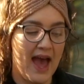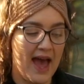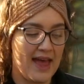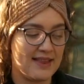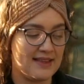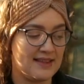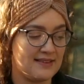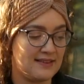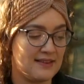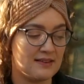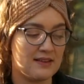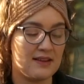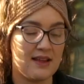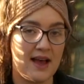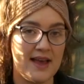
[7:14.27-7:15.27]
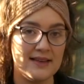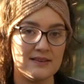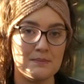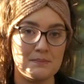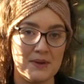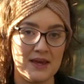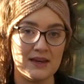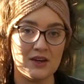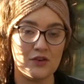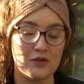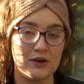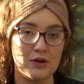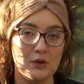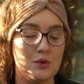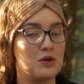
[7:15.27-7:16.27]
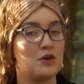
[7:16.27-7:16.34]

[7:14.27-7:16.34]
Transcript: and this is a nice big grill.